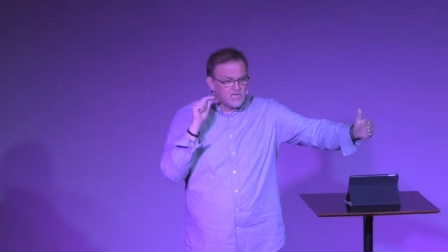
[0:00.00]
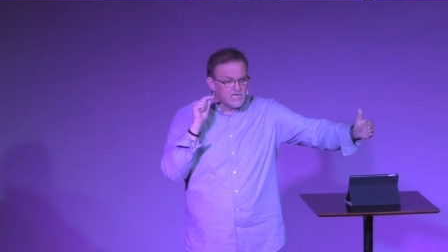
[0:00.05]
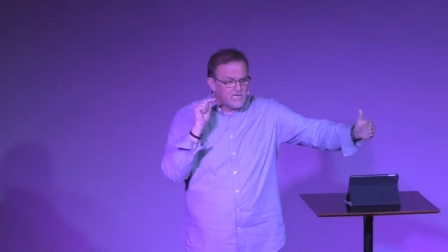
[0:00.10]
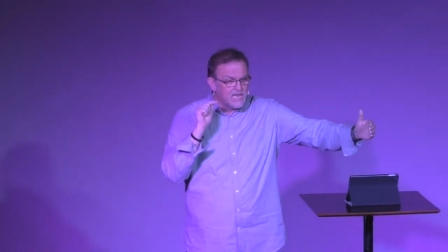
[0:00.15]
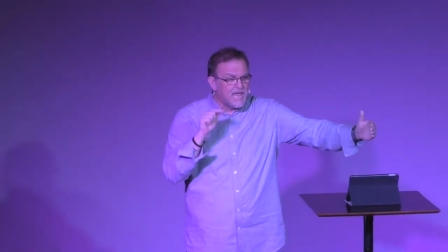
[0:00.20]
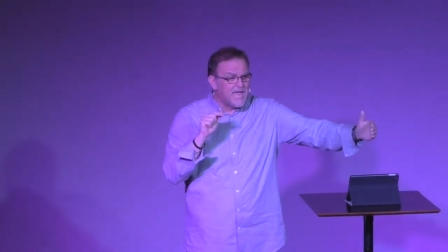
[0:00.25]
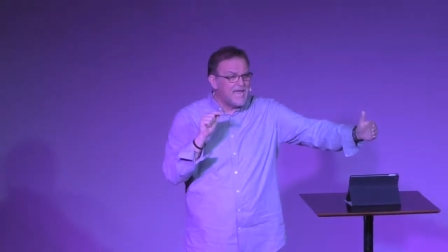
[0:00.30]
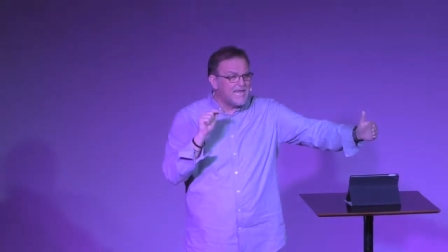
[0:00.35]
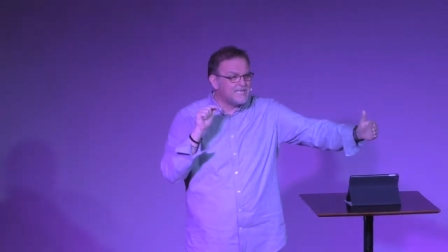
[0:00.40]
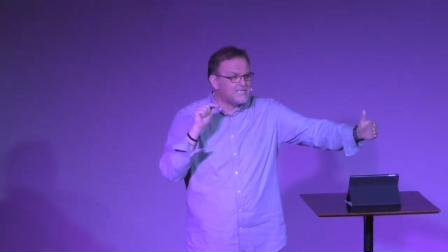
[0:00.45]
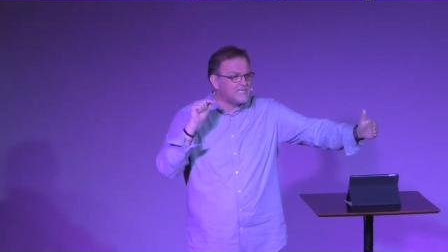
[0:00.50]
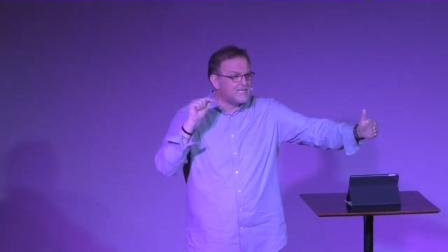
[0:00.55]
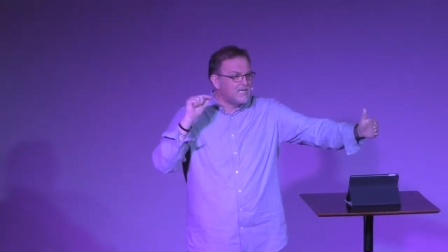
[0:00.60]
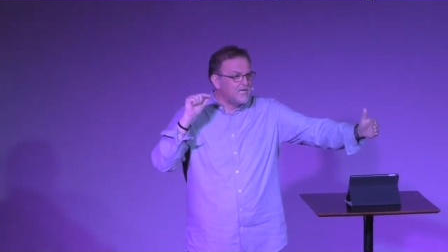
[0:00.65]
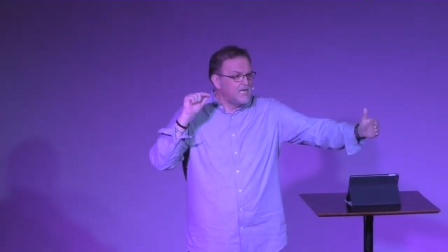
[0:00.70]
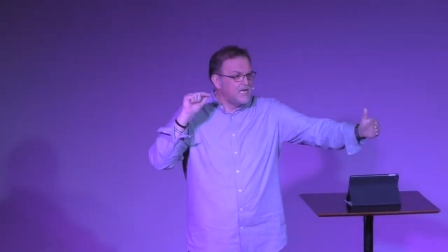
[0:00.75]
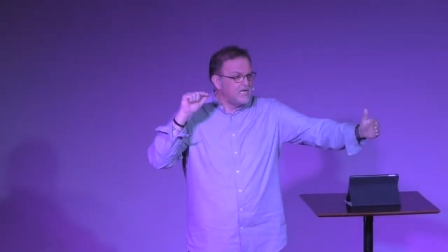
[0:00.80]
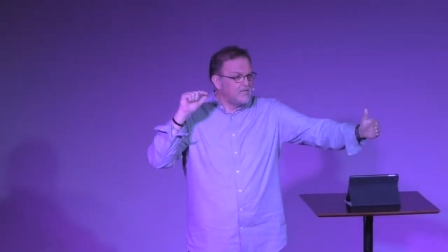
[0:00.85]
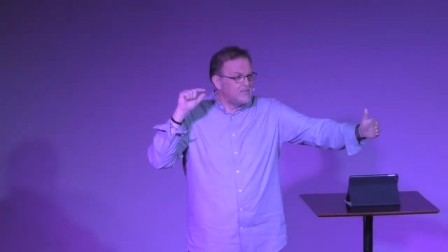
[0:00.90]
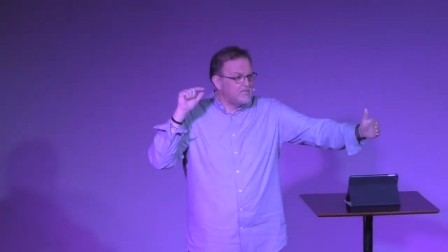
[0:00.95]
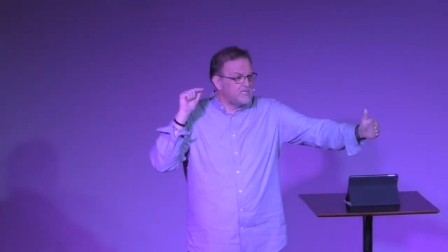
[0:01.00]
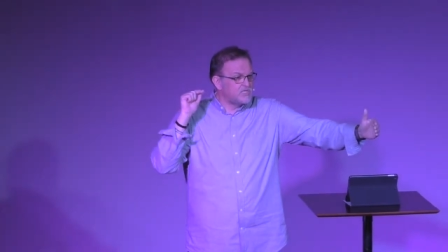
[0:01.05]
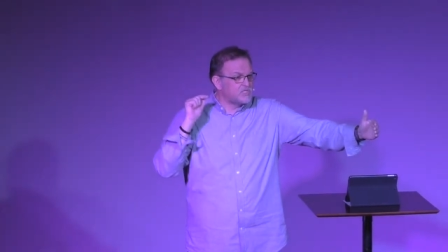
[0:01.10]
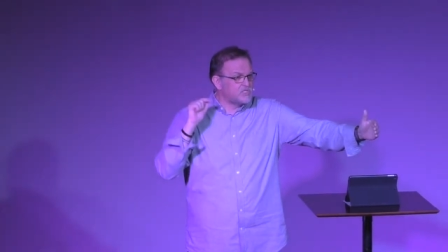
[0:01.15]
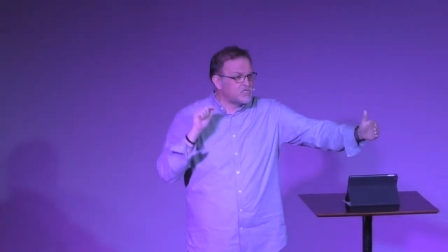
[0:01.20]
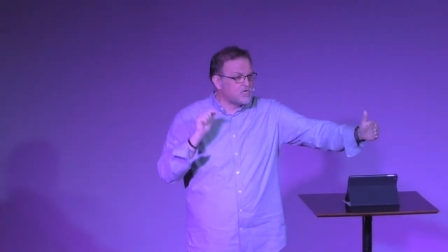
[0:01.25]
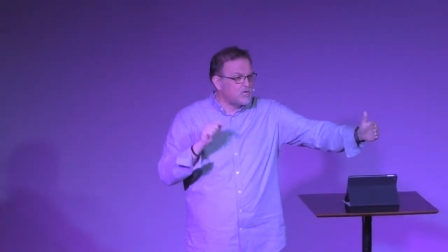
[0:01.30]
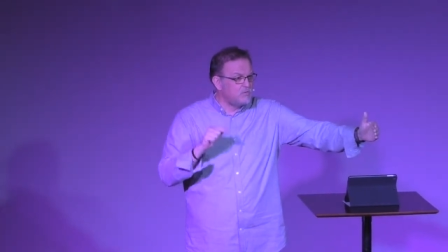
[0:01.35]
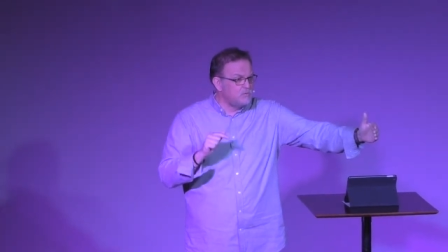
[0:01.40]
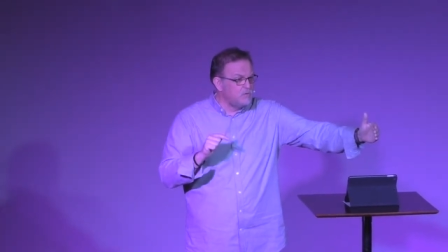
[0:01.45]
to light
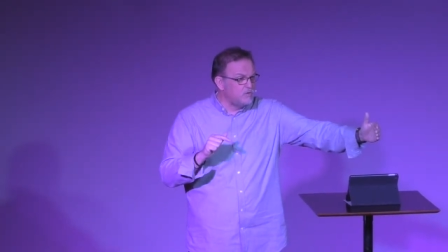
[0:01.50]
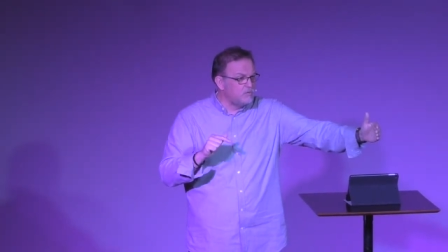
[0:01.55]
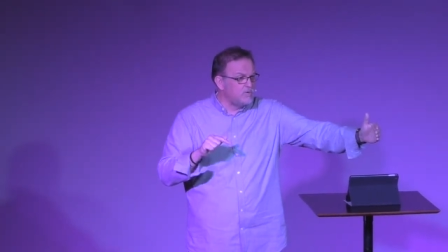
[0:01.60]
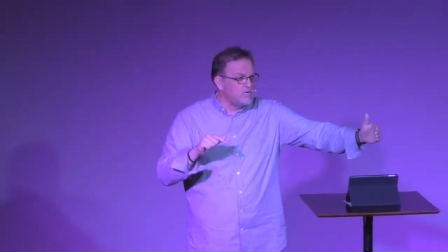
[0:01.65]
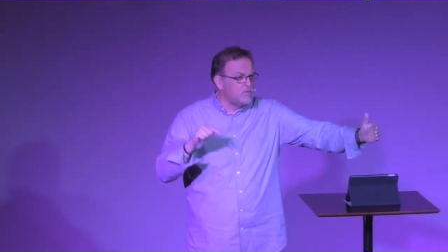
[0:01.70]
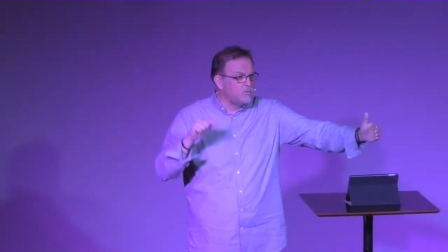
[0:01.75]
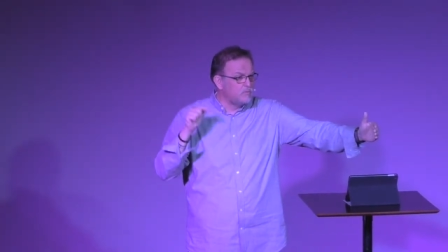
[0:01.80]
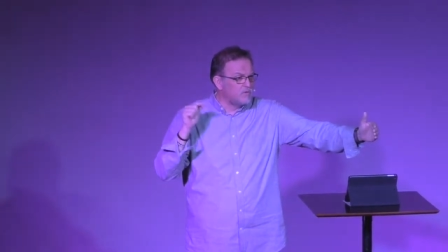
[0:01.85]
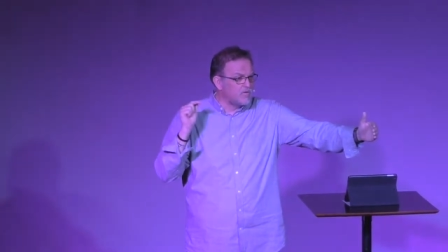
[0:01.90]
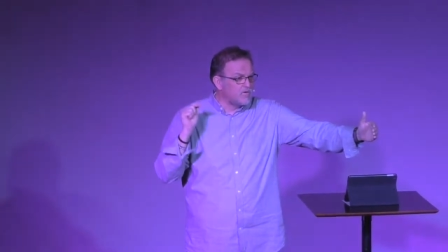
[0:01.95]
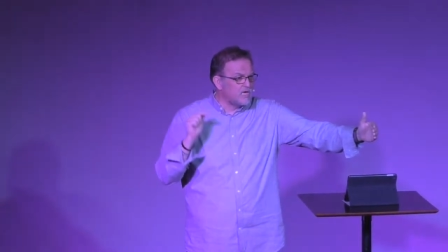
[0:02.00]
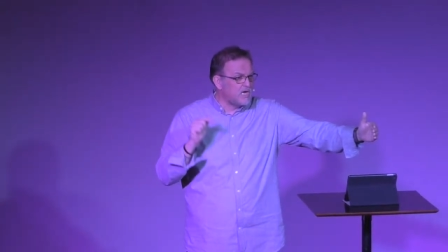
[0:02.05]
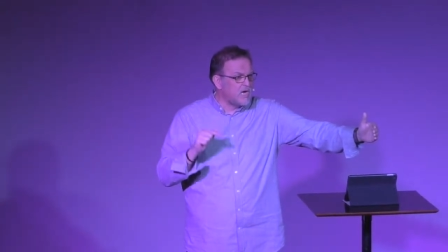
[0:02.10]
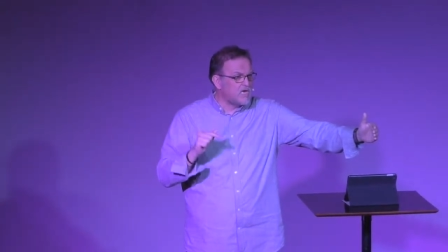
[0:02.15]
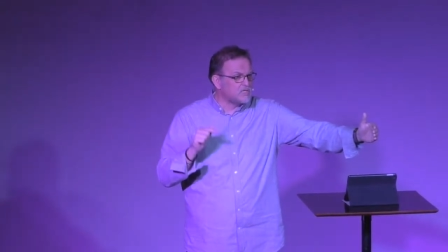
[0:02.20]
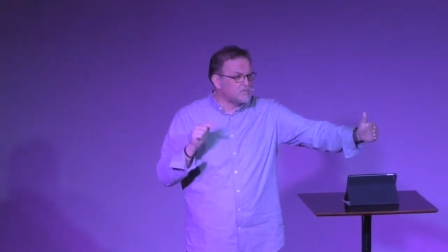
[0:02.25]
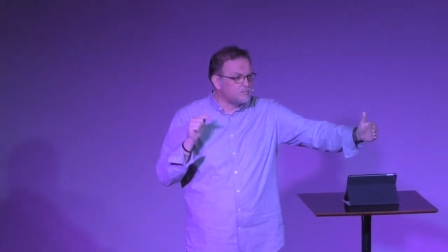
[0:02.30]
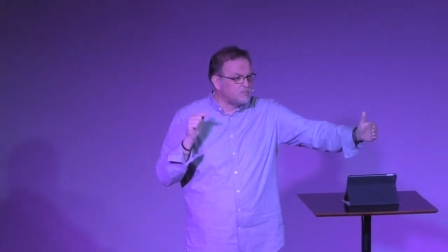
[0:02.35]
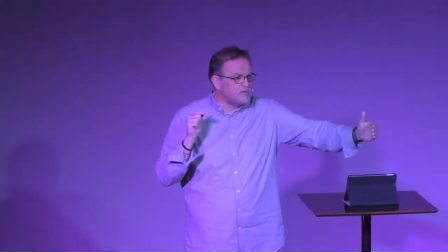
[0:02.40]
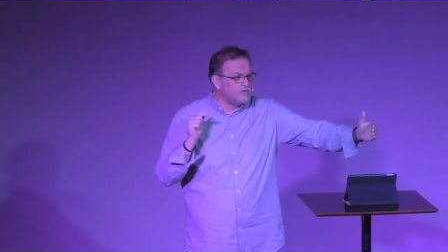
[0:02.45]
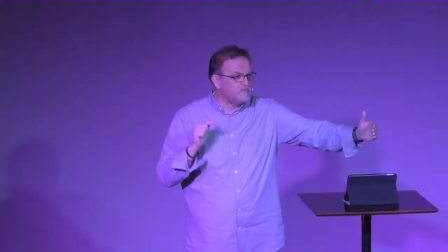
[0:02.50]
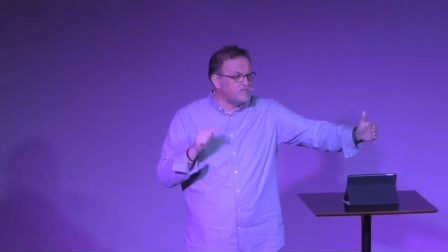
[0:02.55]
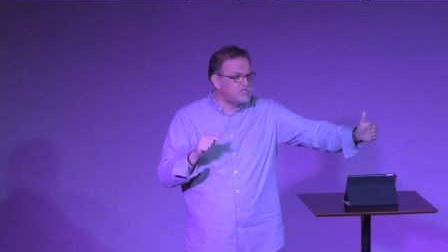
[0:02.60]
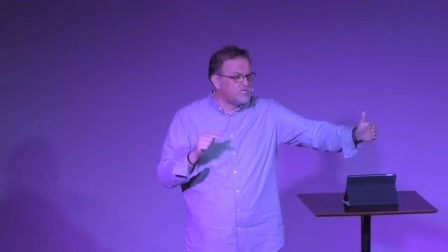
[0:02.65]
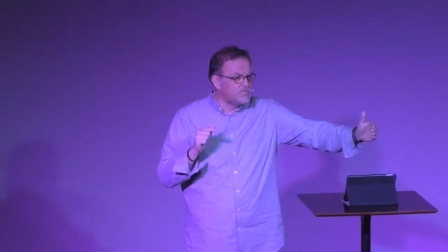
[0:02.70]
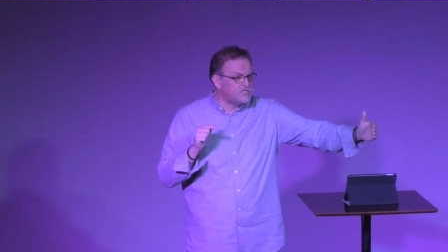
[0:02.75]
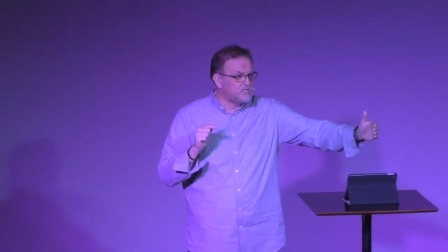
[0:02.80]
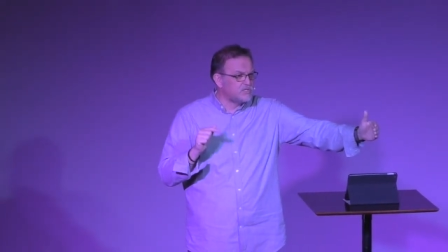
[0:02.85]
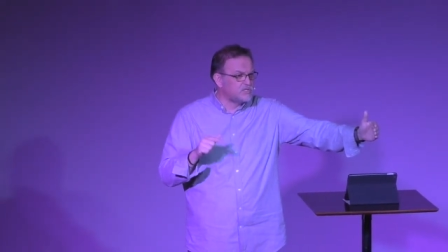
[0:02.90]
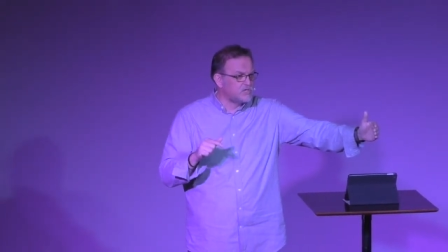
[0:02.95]
this community with the gospel of
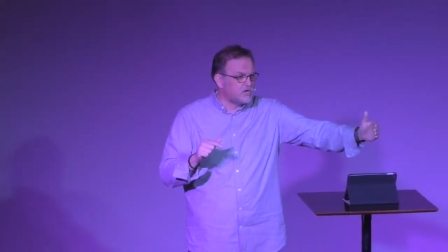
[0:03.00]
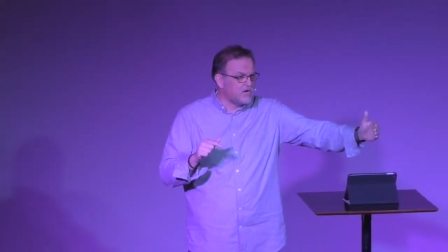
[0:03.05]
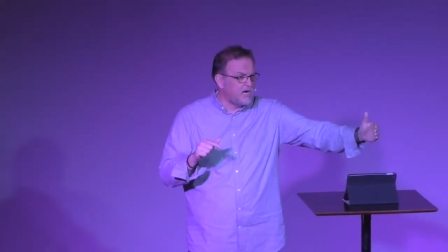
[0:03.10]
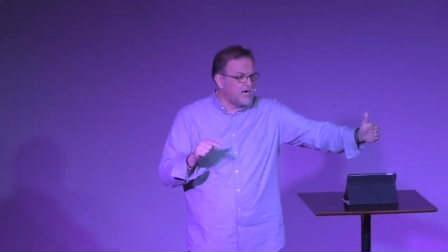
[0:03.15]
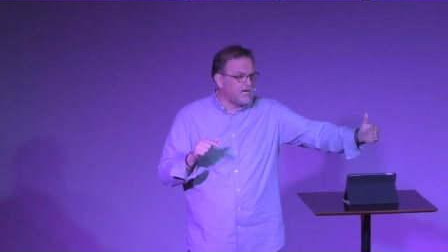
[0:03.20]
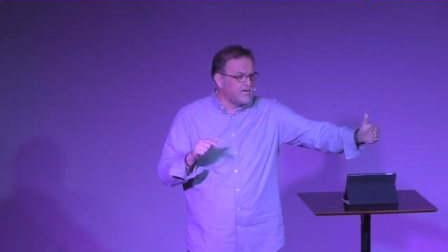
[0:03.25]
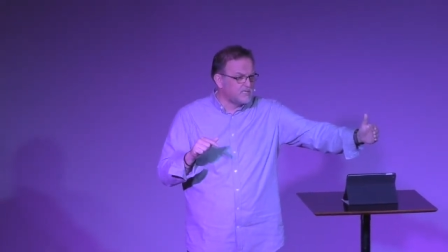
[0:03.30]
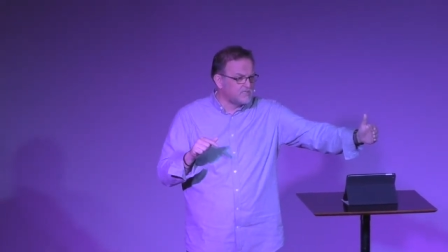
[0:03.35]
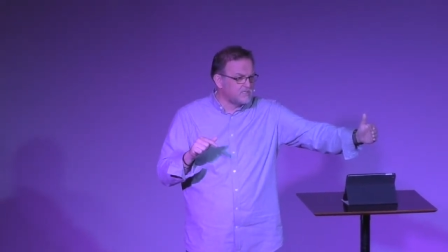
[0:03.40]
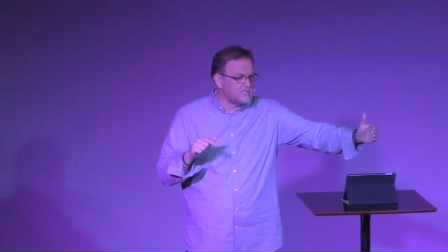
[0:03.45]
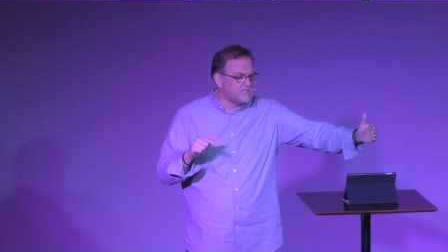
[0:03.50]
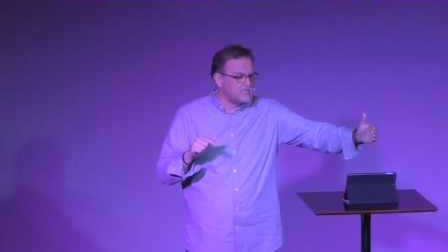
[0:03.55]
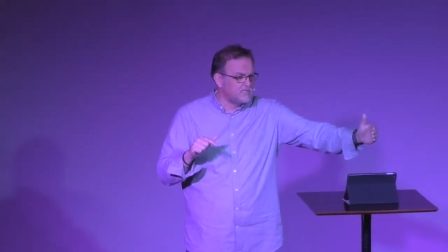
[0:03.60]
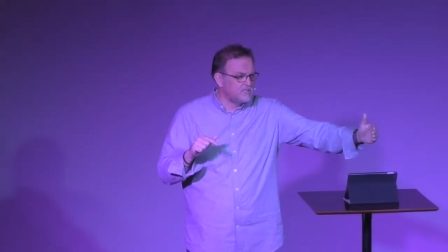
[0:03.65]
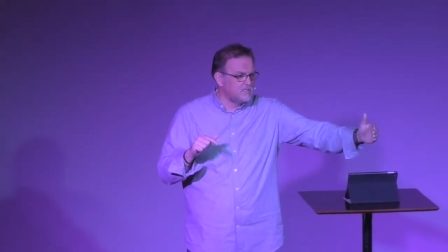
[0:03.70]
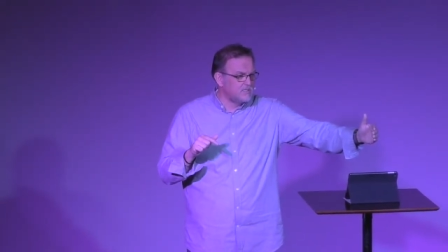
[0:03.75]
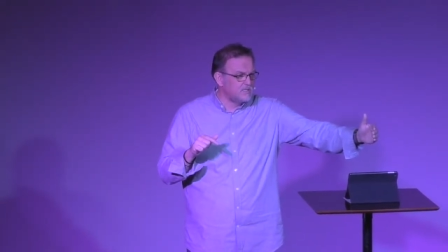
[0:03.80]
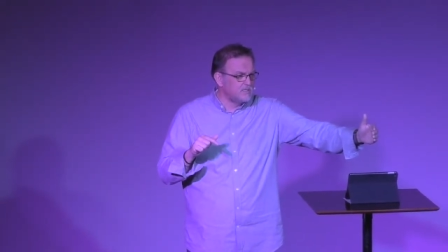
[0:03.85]
Jesus Christ.